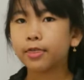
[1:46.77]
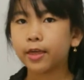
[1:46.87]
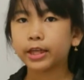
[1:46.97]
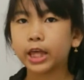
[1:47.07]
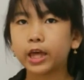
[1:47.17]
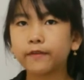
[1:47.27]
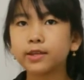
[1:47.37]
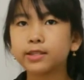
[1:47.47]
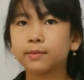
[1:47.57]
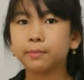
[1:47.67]
They gave
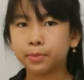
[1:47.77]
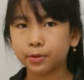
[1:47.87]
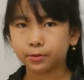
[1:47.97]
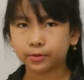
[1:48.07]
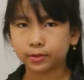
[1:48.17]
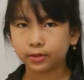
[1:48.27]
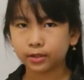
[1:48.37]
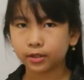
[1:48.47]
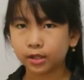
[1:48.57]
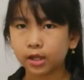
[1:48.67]
us some
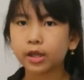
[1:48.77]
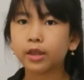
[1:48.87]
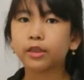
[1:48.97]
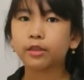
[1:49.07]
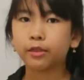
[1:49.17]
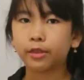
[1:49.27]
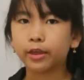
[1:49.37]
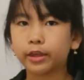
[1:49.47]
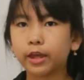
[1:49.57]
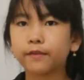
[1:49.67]
books.
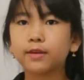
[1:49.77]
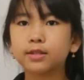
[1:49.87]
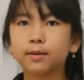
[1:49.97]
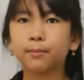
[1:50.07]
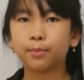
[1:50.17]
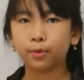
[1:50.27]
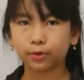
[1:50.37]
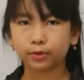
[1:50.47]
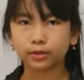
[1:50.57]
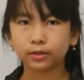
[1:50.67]
They gave us some
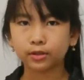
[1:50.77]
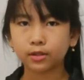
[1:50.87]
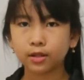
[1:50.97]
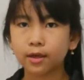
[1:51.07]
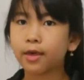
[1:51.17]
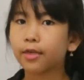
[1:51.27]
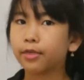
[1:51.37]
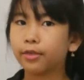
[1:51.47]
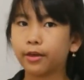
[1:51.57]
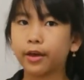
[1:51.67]
books.
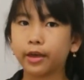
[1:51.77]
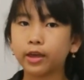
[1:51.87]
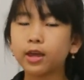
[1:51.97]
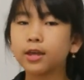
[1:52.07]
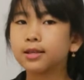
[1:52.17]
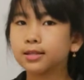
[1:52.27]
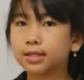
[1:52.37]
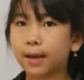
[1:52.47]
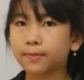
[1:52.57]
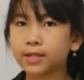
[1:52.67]
They,
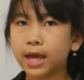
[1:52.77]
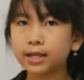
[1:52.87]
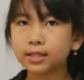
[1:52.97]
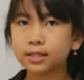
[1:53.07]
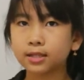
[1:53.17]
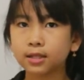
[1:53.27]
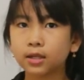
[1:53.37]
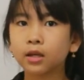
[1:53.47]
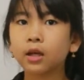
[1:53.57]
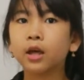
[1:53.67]
subject,
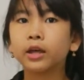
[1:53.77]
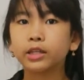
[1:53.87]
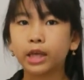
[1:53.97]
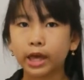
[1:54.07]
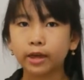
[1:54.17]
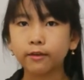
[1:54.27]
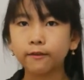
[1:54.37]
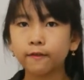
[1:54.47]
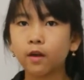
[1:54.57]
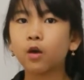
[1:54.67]

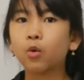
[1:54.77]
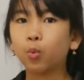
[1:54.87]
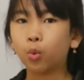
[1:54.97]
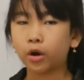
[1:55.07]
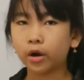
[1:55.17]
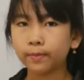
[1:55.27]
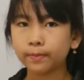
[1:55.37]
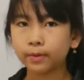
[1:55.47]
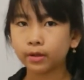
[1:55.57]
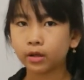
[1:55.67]
gave, verb,
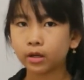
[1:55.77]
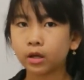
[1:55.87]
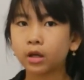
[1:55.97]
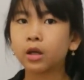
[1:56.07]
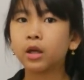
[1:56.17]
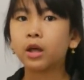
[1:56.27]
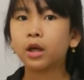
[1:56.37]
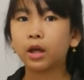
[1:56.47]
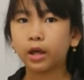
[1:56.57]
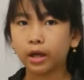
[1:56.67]

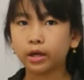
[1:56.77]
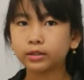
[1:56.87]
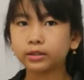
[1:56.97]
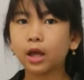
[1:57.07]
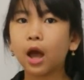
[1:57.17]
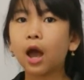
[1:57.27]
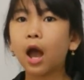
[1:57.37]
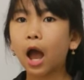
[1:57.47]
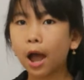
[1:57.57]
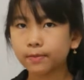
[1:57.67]
us,
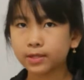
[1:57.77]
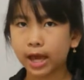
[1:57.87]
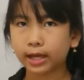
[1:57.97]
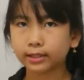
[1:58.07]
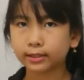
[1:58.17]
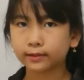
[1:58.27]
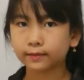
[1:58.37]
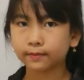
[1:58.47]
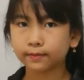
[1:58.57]
object.